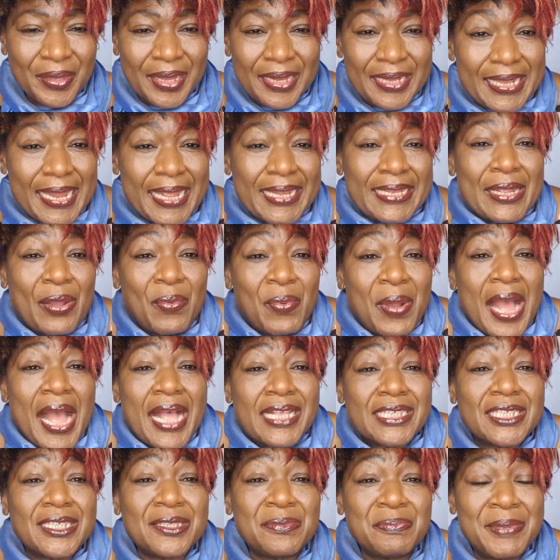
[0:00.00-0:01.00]
Let our
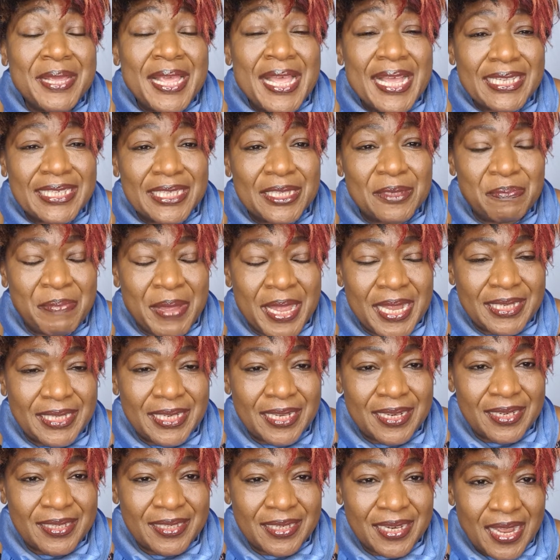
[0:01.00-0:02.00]
hearts be
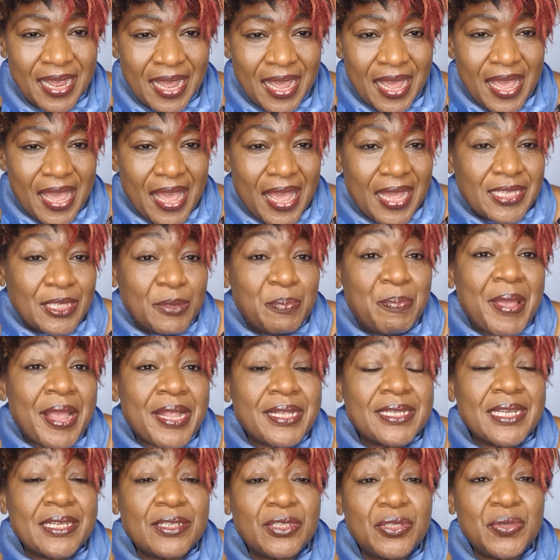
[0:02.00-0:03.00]

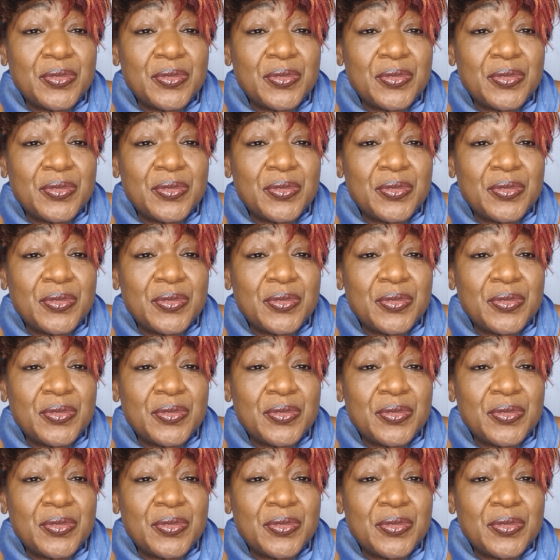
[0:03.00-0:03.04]
expectant